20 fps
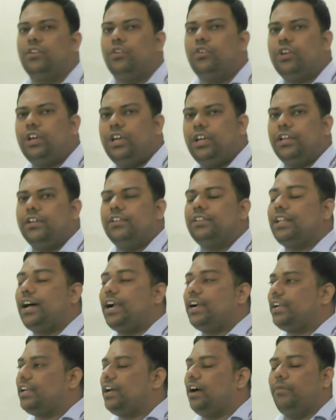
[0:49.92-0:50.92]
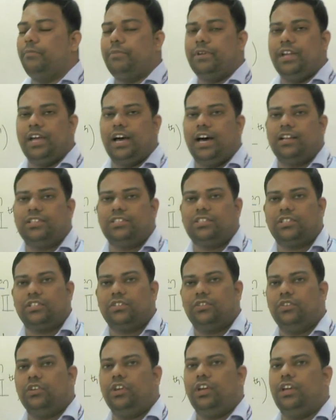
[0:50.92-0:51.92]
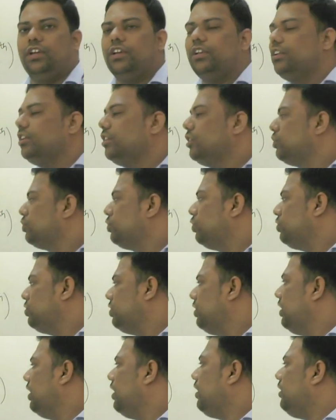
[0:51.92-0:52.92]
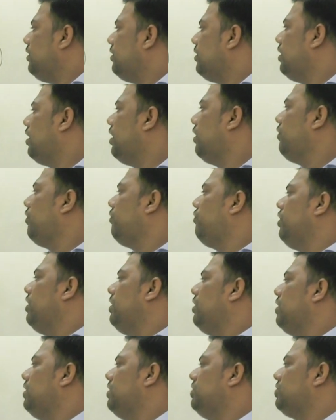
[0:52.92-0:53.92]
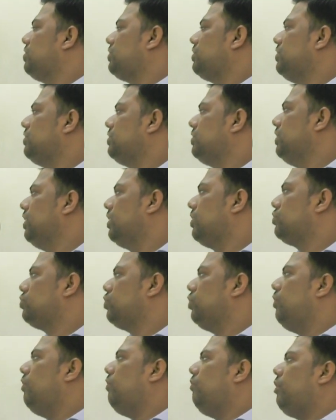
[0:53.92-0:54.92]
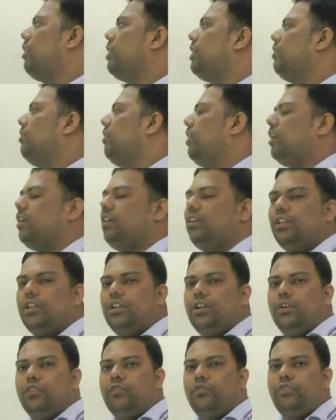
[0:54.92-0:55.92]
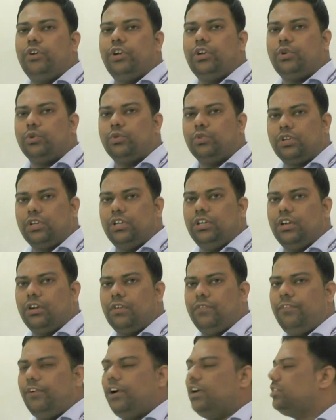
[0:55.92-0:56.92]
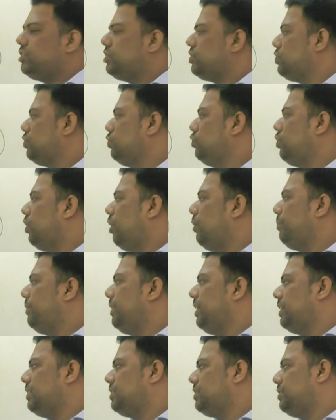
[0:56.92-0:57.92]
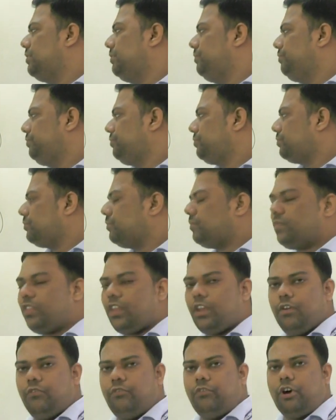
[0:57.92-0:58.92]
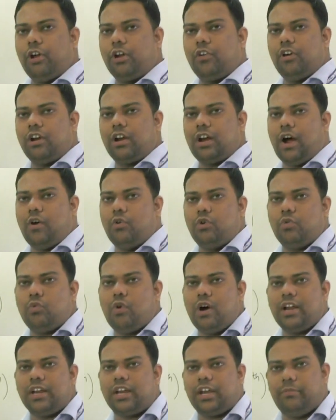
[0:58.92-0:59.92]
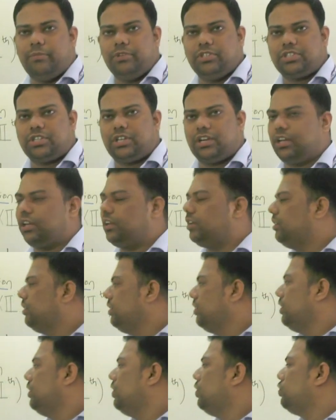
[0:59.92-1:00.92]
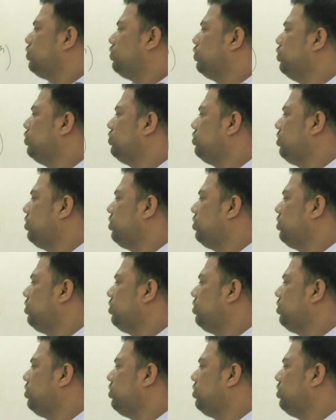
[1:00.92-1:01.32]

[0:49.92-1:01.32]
okay, NATA, BRC. Okay, so see here, we will discuss here. So whatever we took here, first two topics for our round one chemistry, so